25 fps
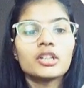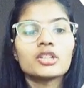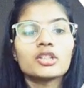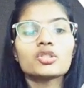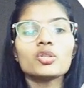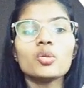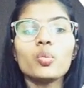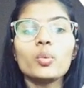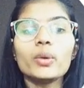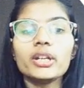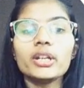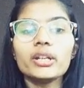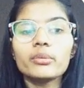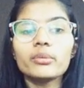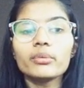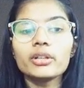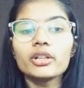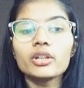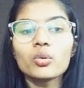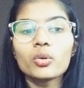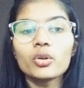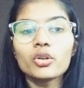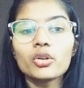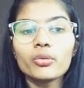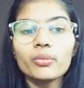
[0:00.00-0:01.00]
So whenever
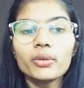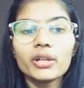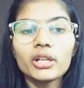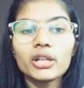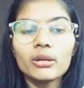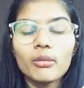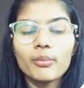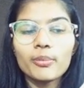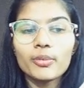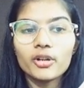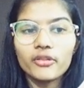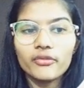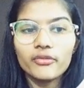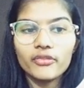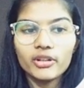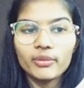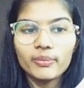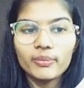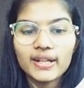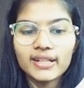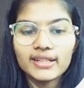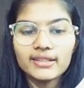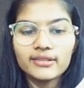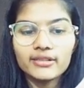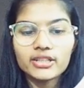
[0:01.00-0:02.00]
you want to make a perfect
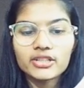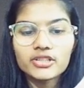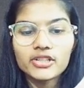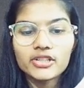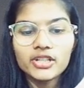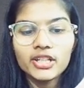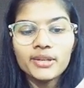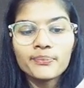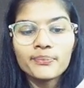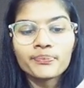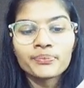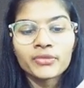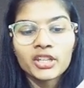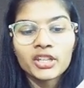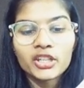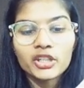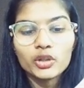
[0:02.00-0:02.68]
binary tree,